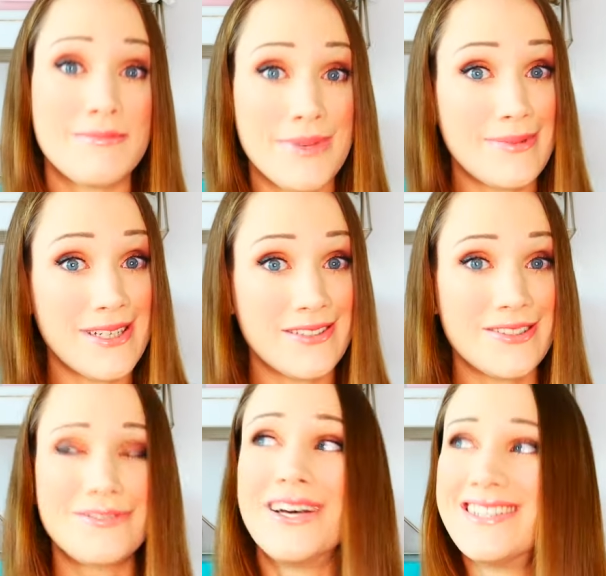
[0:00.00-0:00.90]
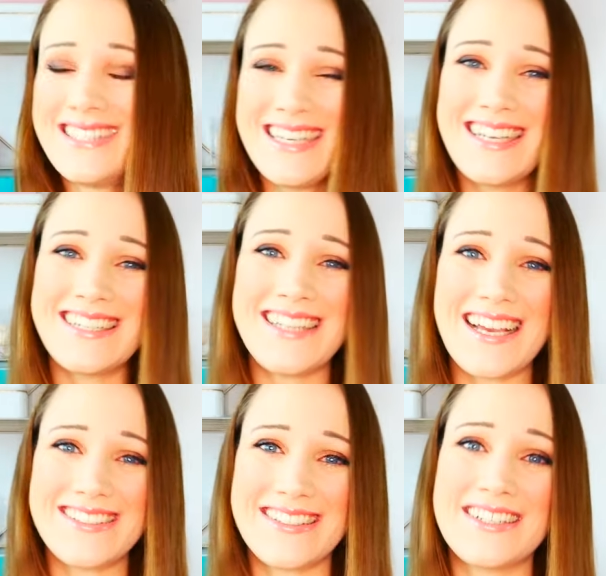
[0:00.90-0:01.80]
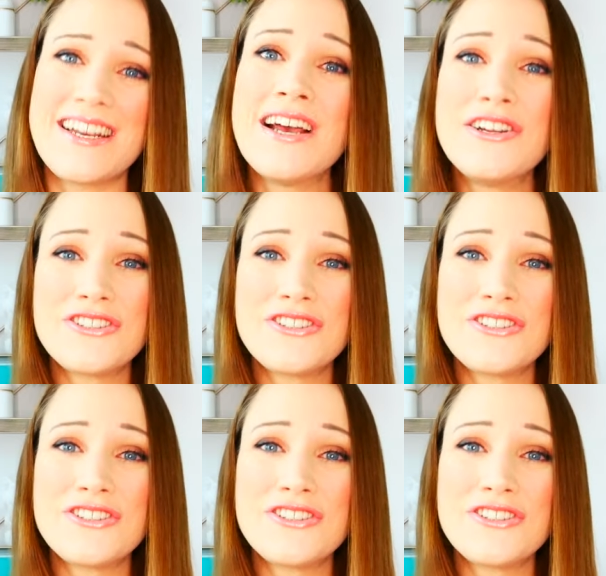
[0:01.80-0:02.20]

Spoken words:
my massive tea collection and